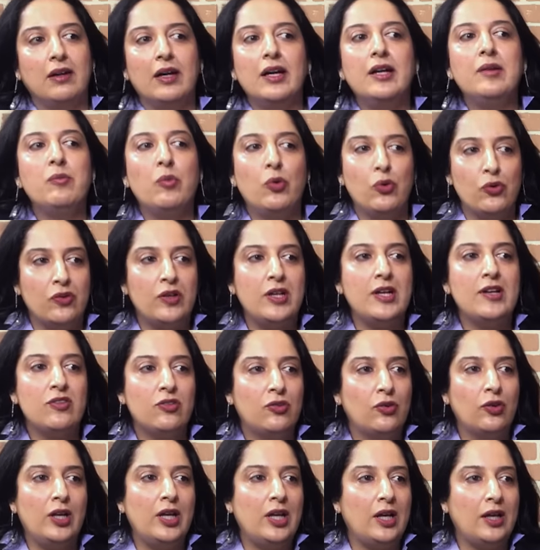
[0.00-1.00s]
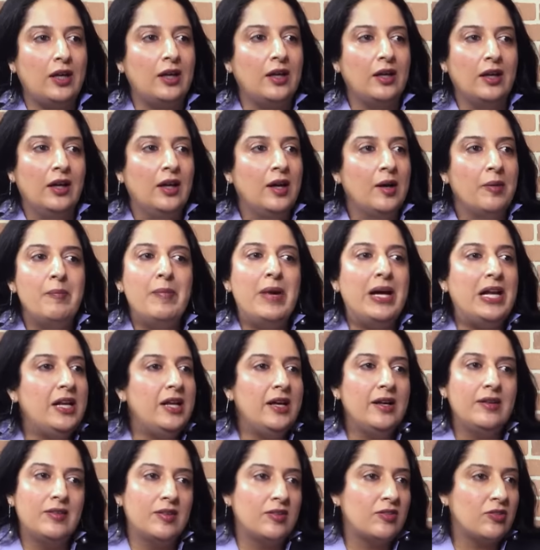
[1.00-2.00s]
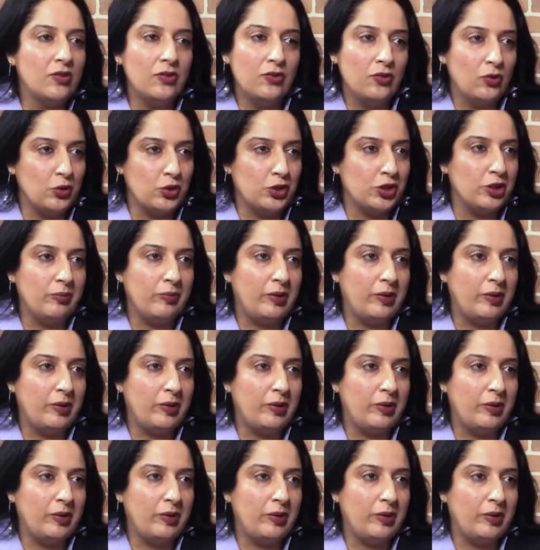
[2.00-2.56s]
in most things today barely exists on social